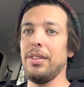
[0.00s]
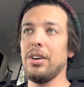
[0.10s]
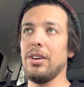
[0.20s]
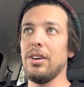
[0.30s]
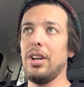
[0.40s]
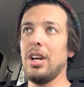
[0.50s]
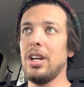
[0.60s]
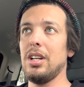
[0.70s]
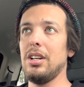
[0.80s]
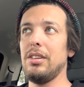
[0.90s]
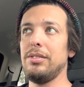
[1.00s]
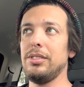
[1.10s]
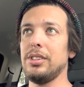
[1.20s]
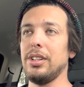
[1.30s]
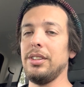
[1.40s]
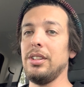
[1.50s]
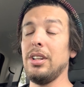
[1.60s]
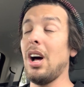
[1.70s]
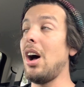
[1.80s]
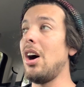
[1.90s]
the car yet. Sorry, they're
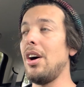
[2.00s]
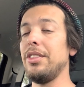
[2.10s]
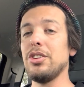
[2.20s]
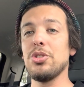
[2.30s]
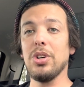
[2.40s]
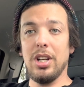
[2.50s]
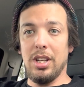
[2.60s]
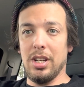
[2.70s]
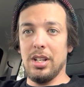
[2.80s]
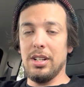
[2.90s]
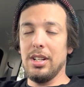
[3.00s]
not on the truck yet.